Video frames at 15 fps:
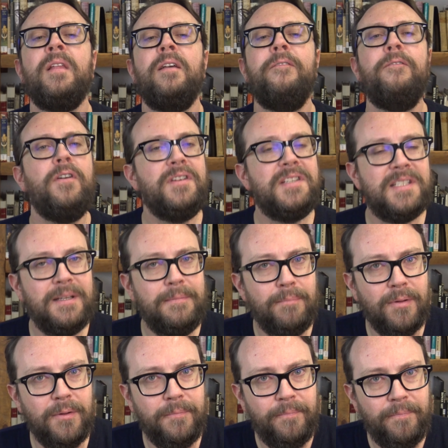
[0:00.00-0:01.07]
Very
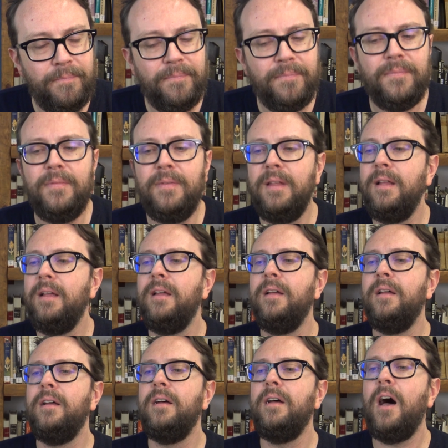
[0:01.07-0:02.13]
simple.
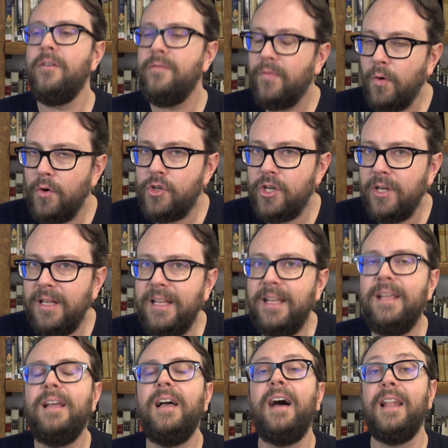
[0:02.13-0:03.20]

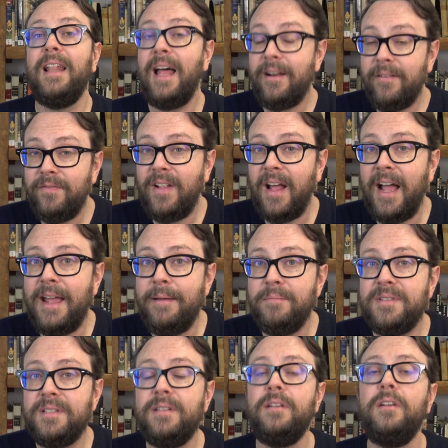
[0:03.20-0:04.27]
Unfortunately, a lot of
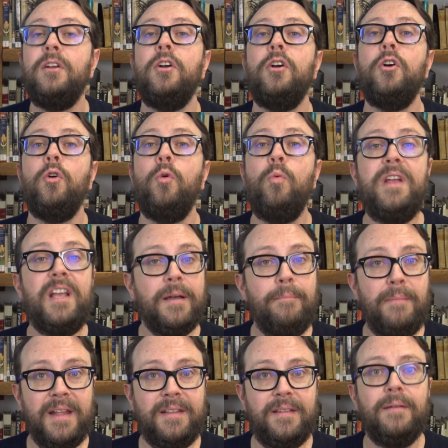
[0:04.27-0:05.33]
times we
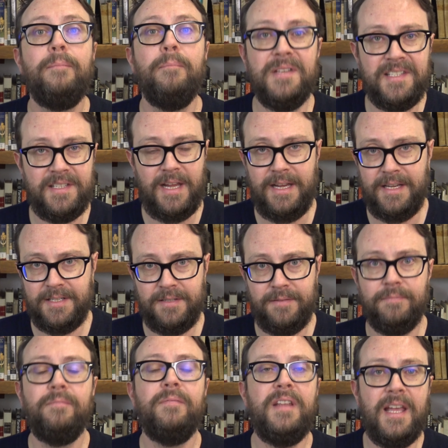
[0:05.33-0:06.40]
commit mistakes.
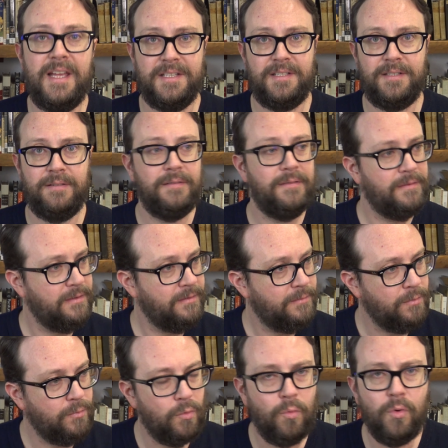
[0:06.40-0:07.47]
Yes,
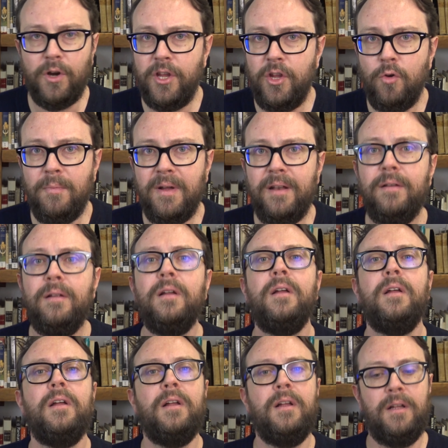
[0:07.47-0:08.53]
we're human.
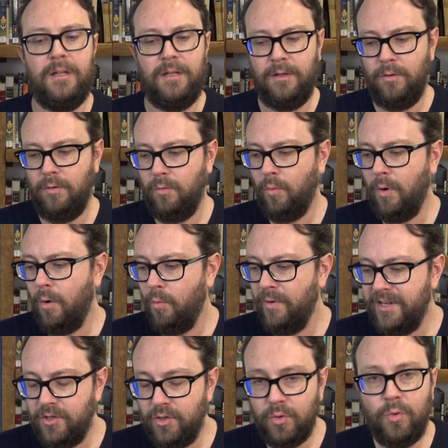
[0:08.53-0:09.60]
What we
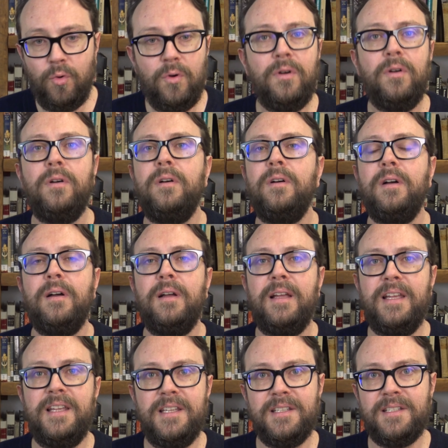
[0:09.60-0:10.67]
do
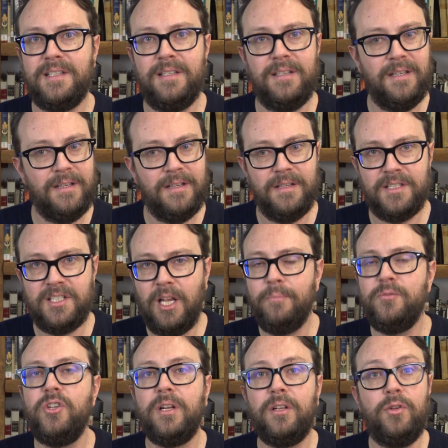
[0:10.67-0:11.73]
is
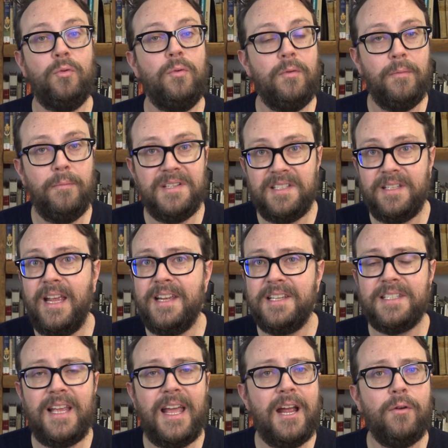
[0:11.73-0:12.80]
subject to
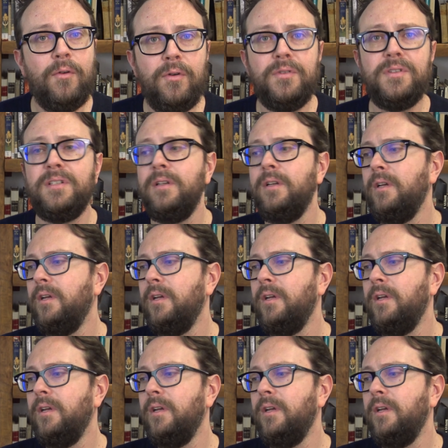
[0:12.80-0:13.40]
mistakes, errors